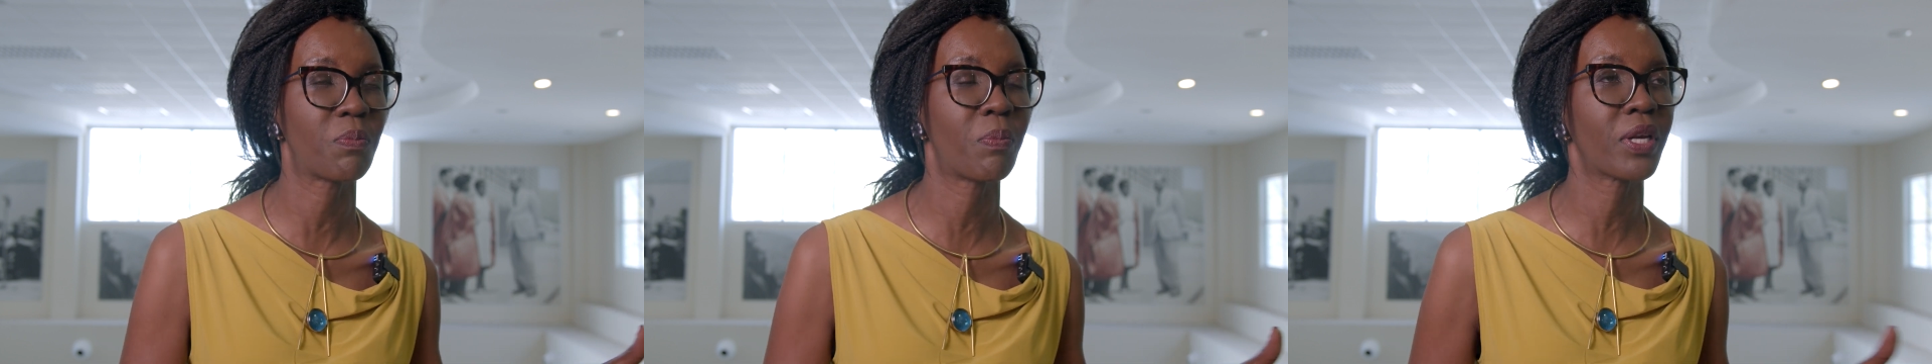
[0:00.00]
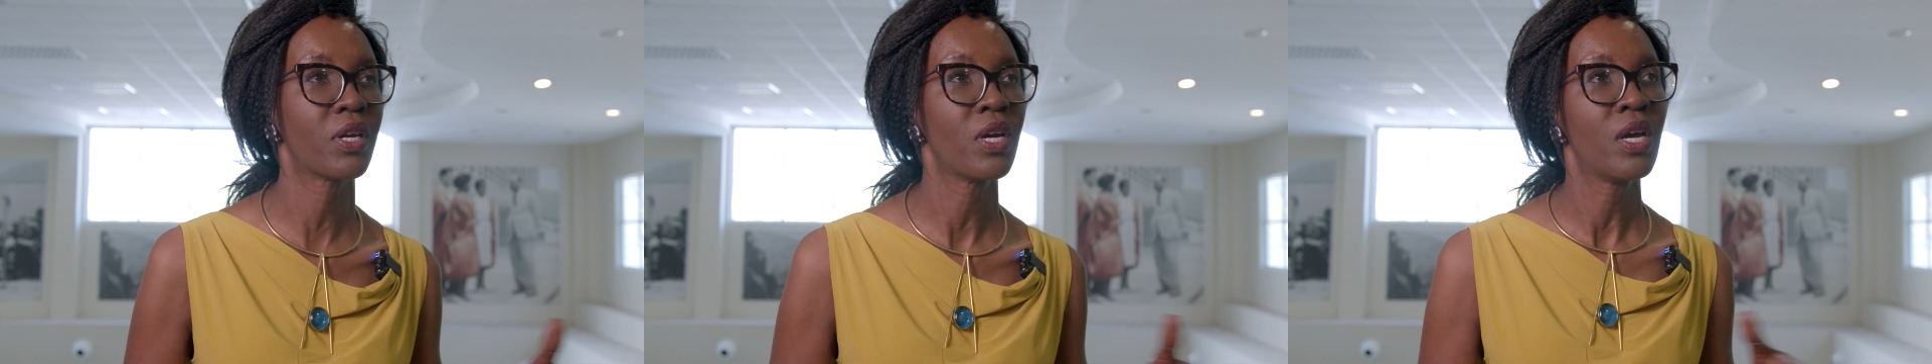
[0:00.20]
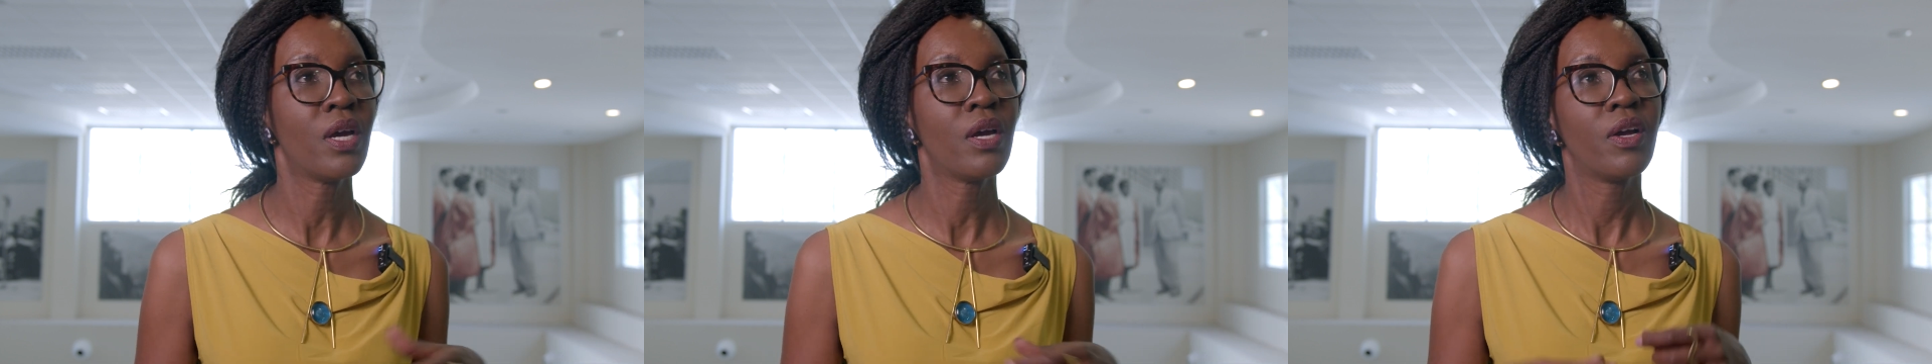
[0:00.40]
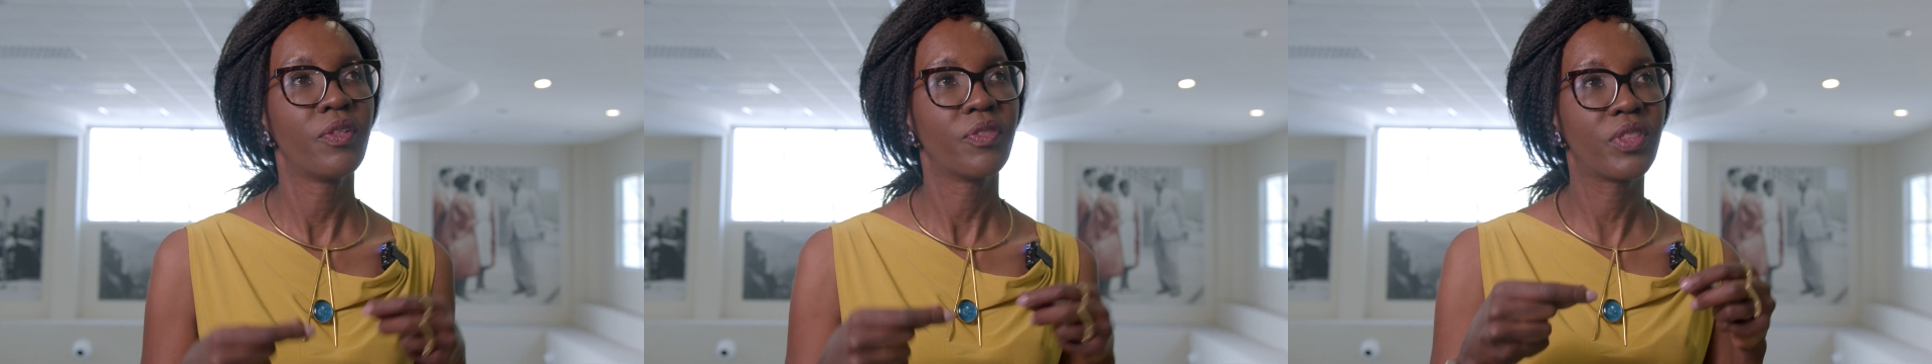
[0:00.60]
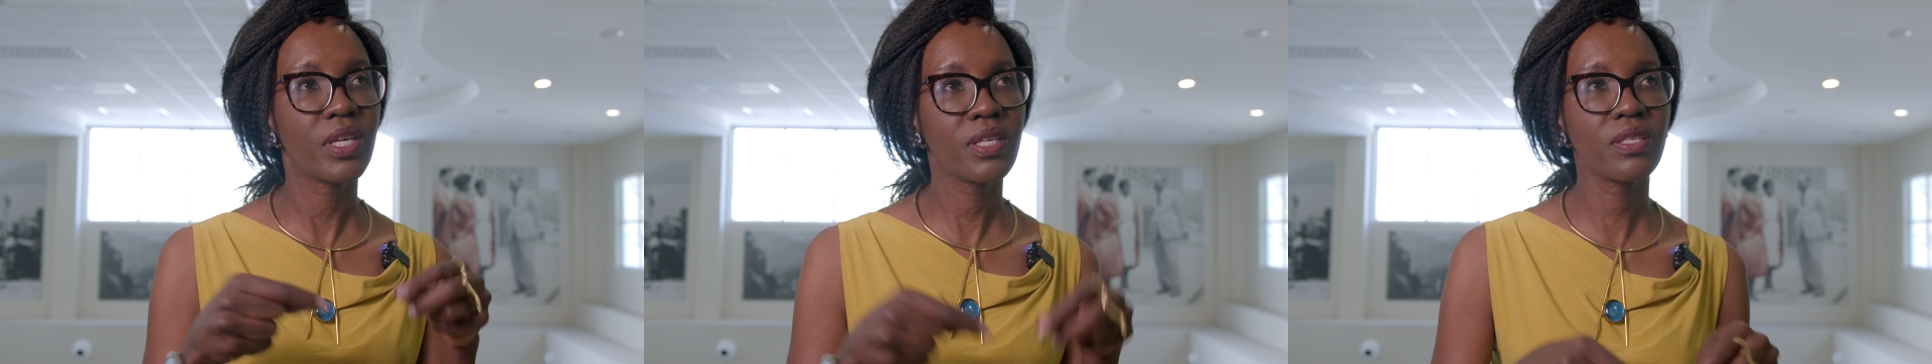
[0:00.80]
But
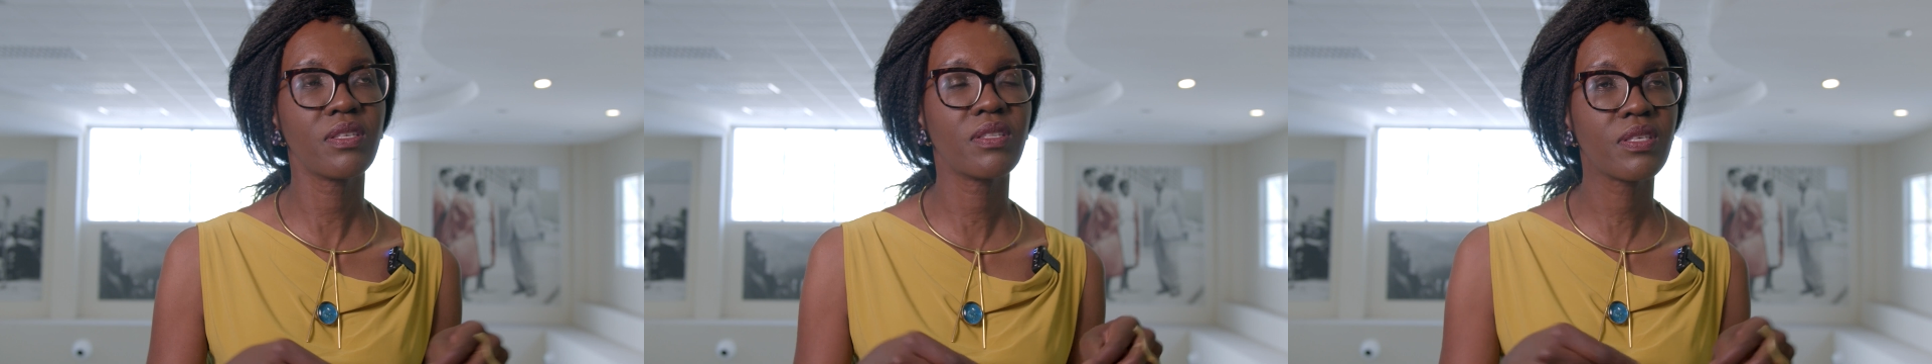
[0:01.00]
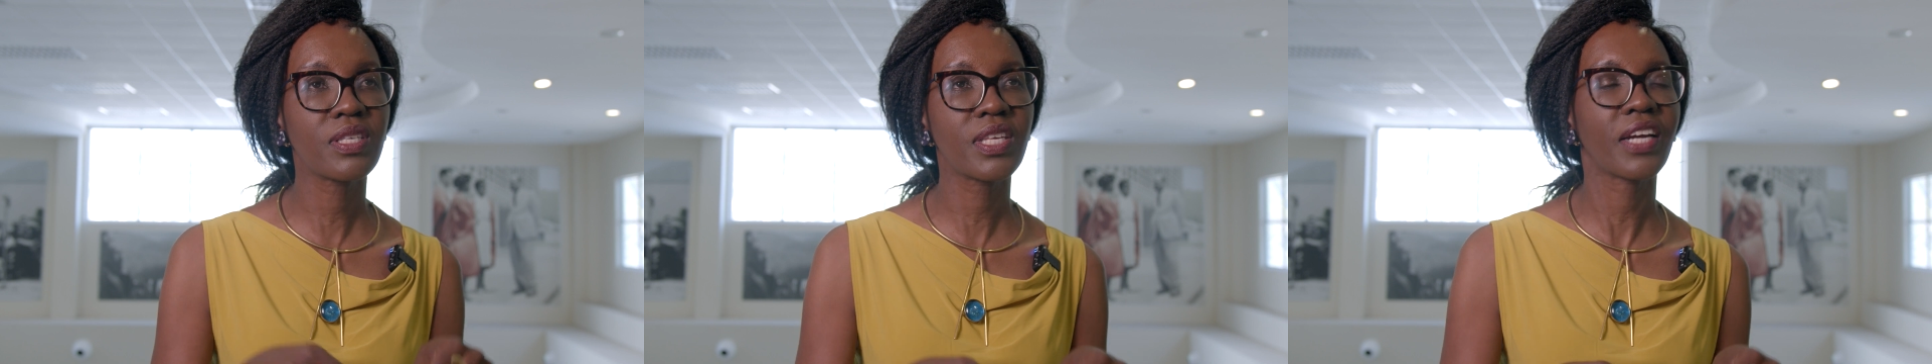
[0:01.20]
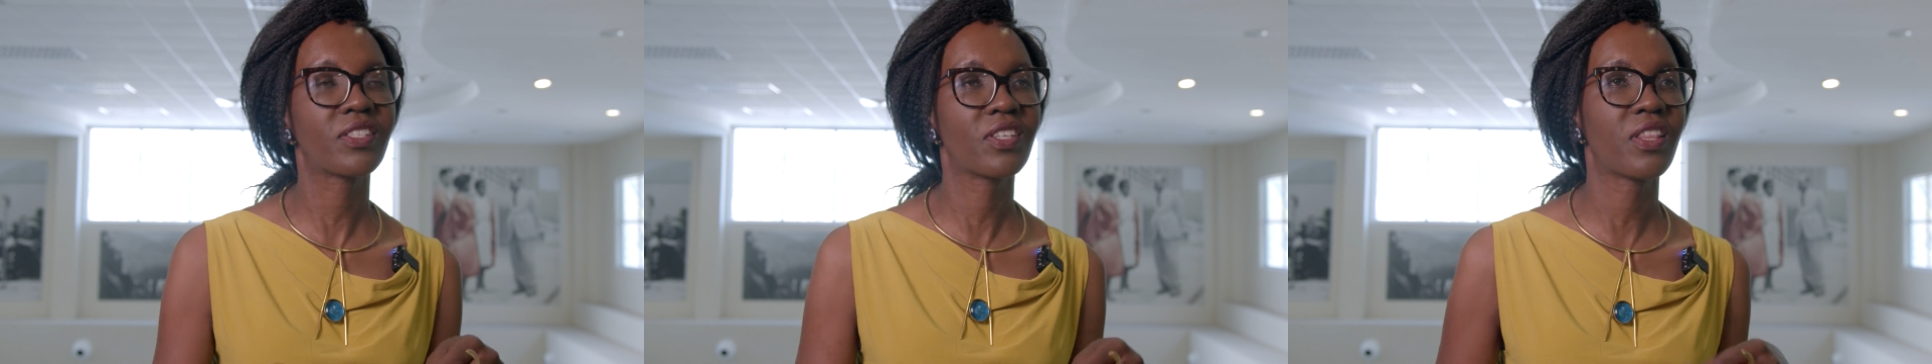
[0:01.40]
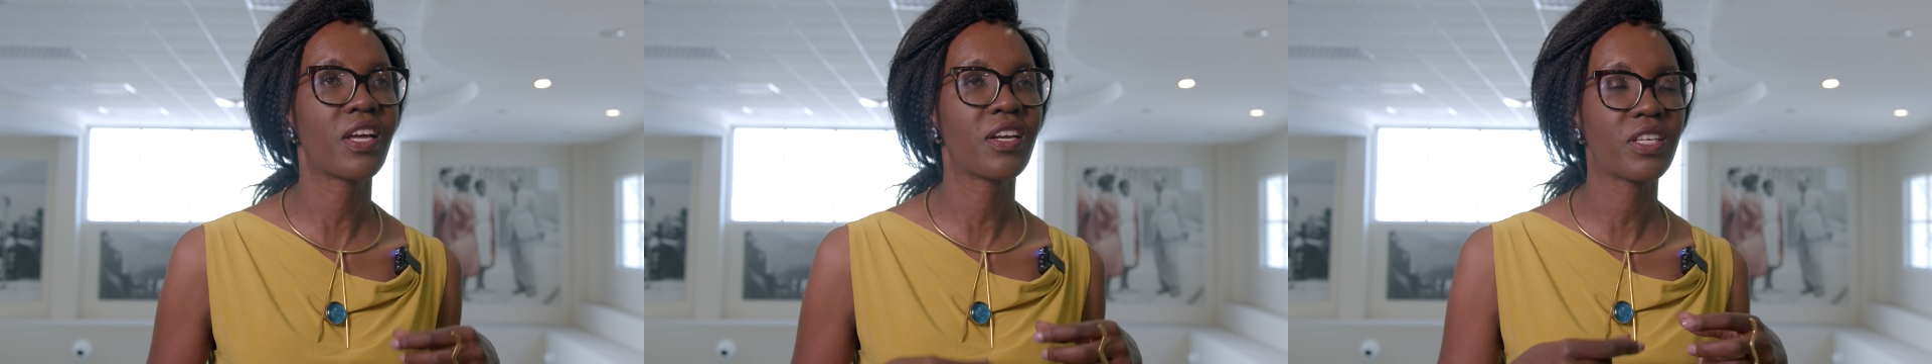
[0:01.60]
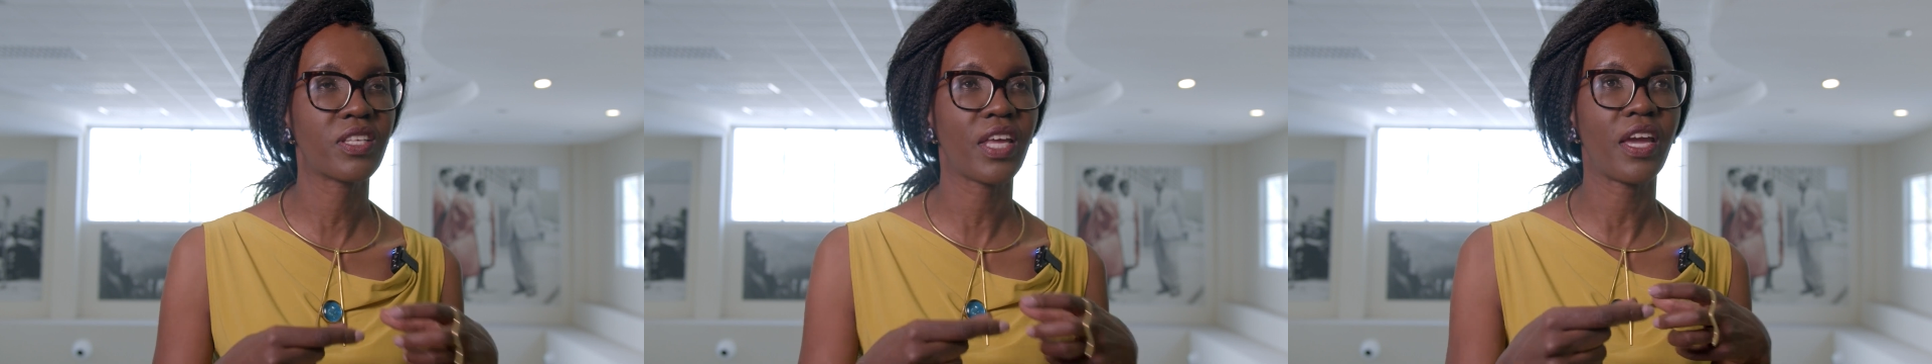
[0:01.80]
this is the sector that is